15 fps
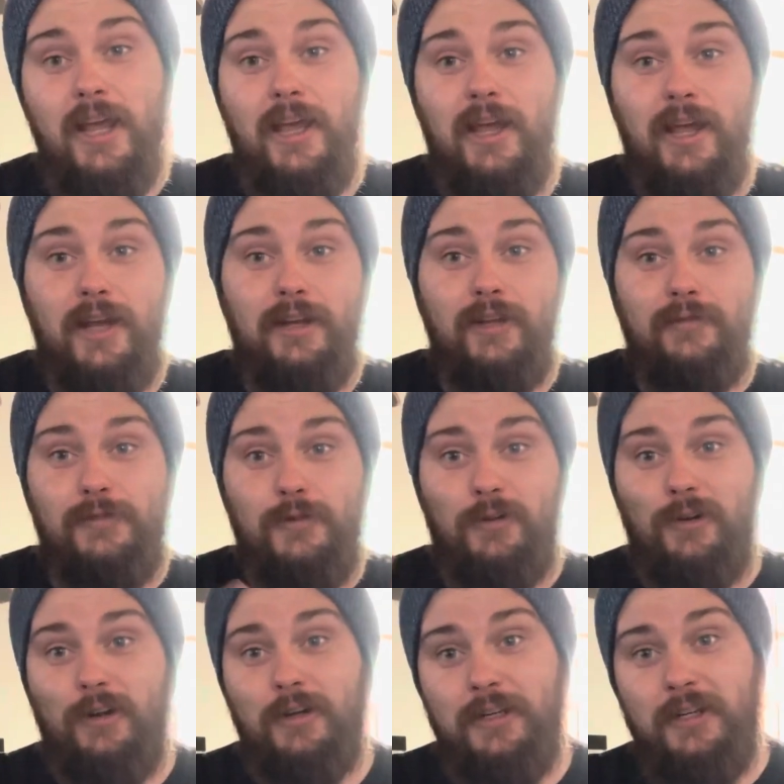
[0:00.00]
and if
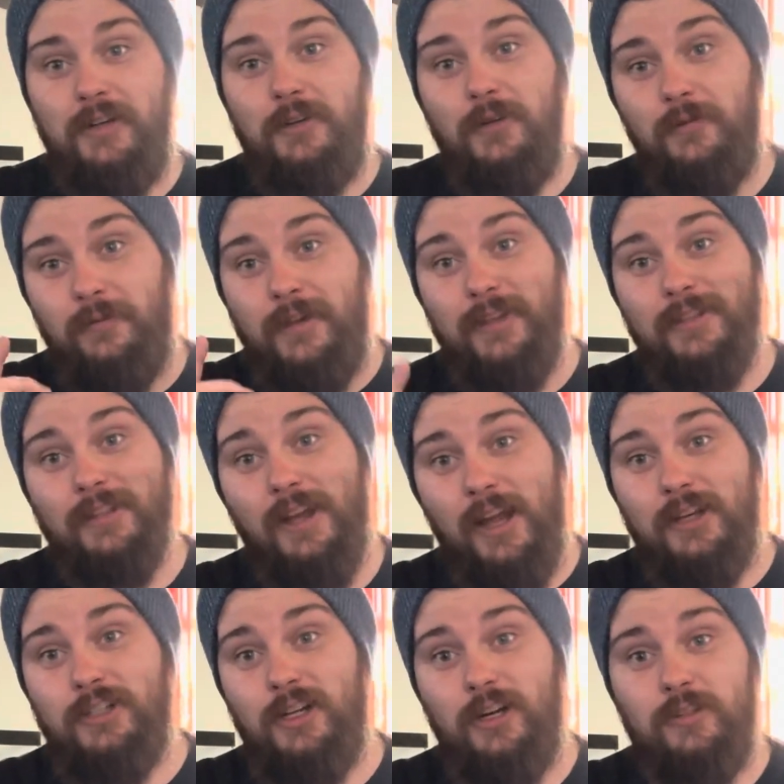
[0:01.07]
you're on here don't forget to
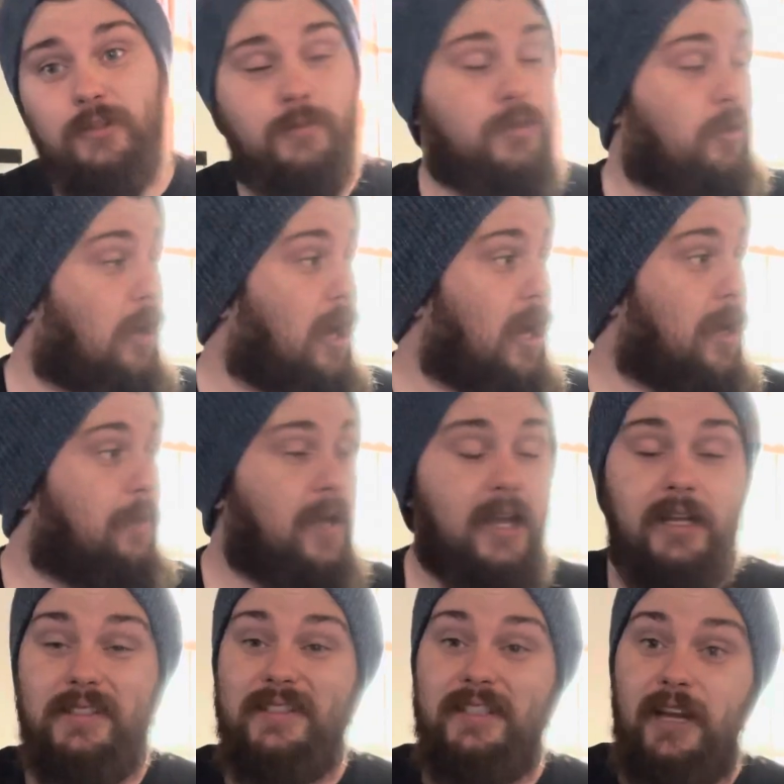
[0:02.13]
like share and subscribe
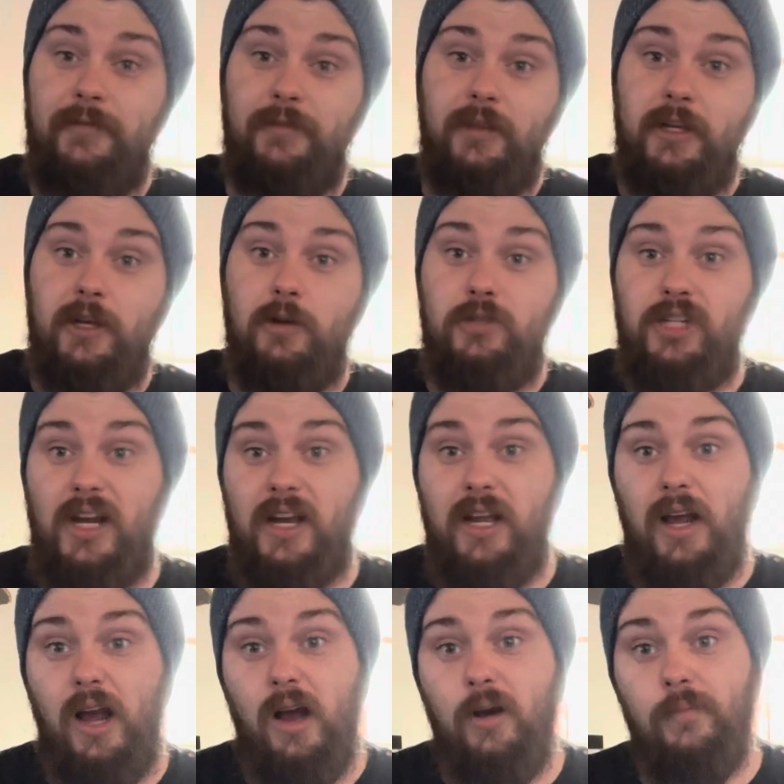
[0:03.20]
and definitely go check
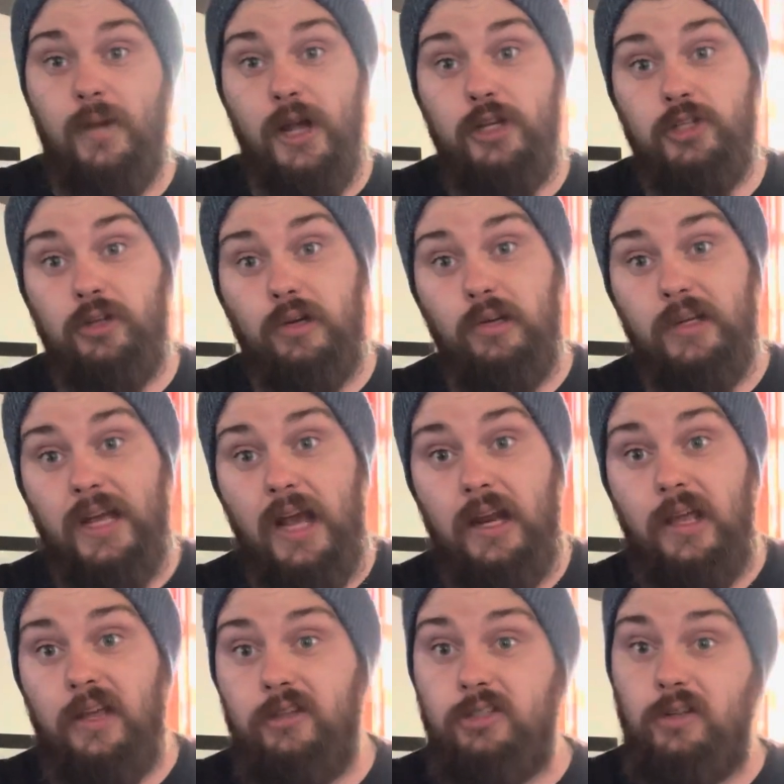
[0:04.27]
out my sugar
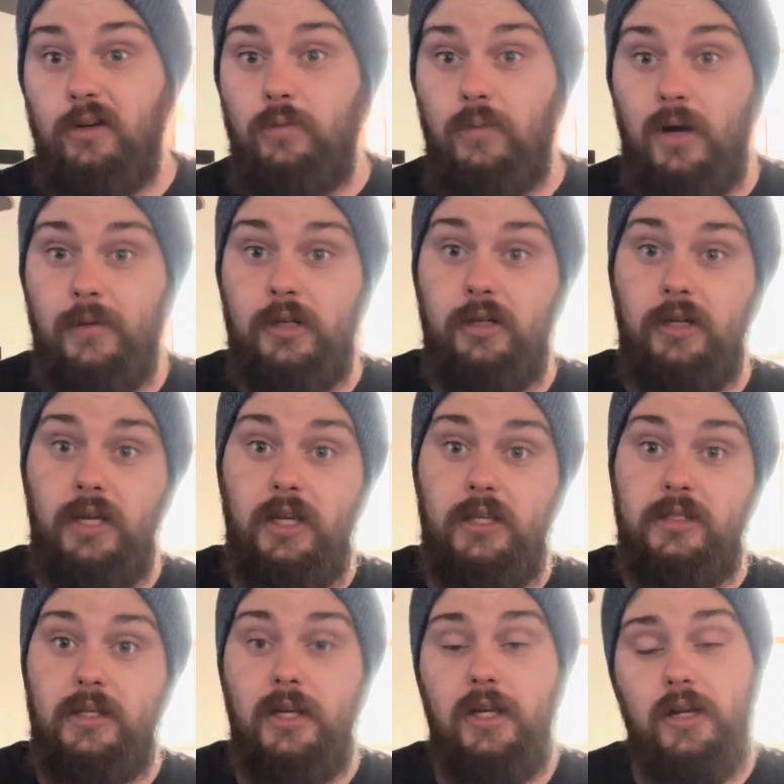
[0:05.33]
daddy and sugar mama
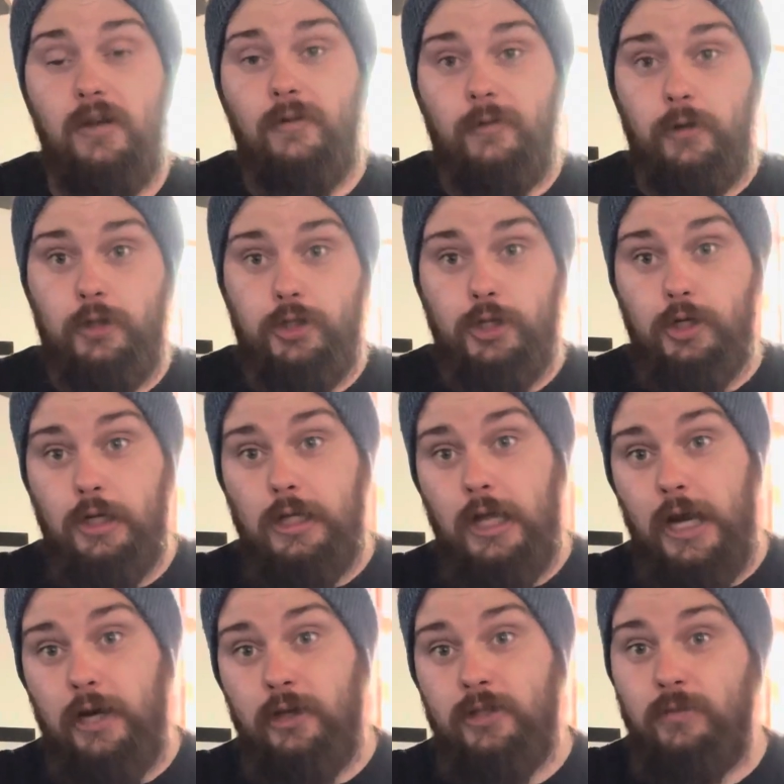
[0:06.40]
hoodies for your sugar
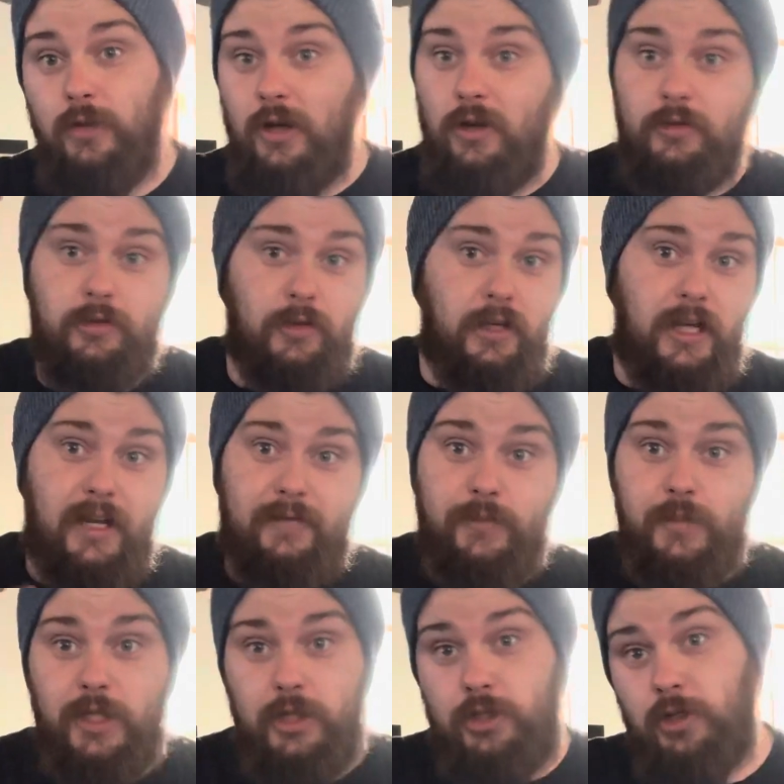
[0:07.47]
gliders and we also are going to have some
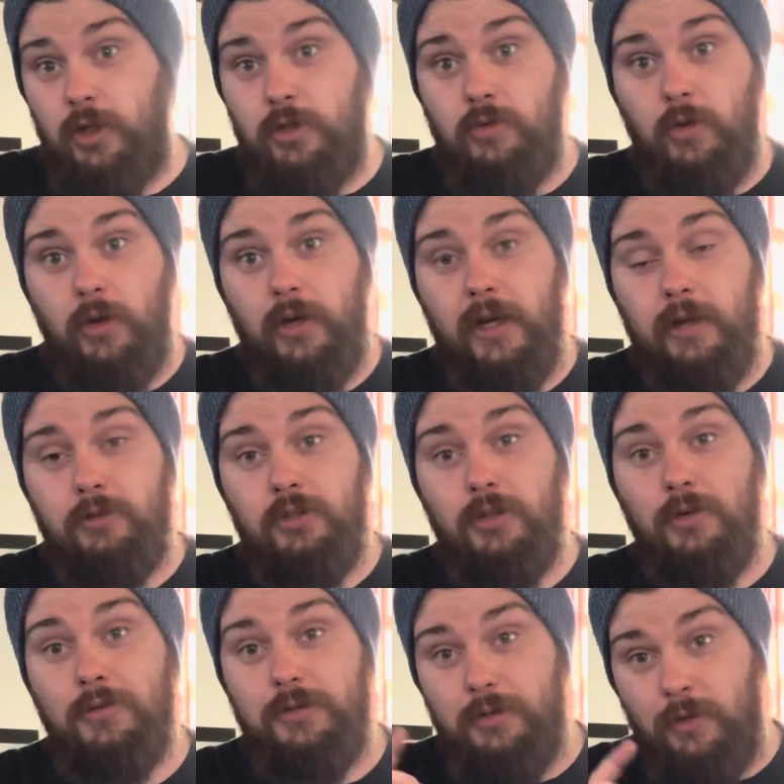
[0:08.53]
t-shirts rolling out
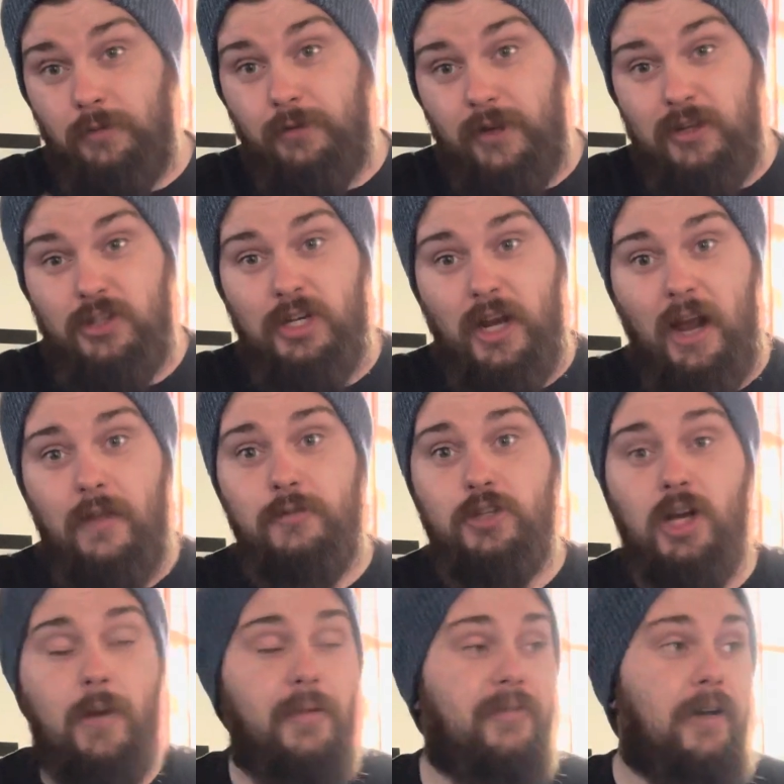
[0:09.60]
soon so don't forget to check out
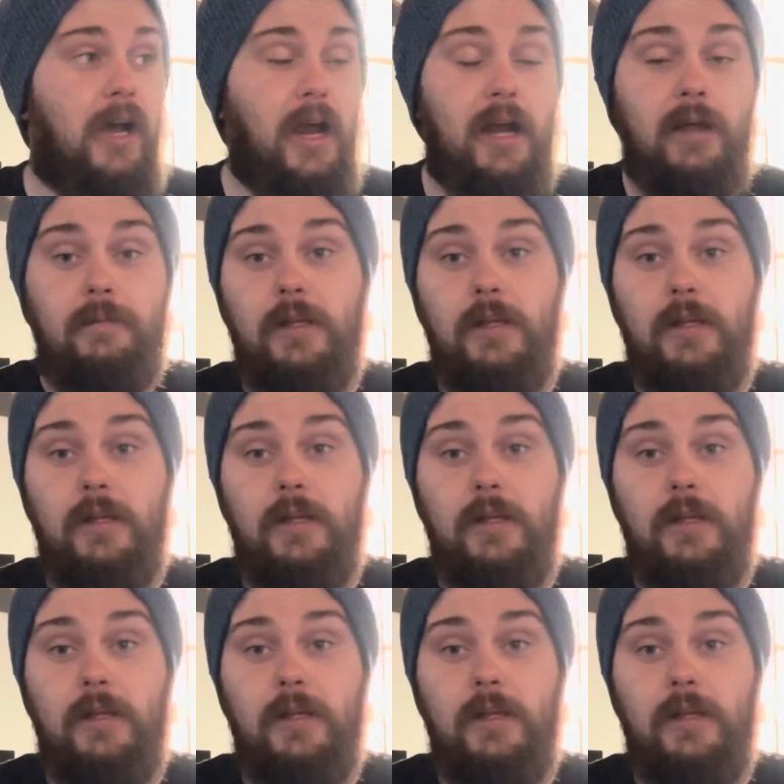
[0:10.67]
shopify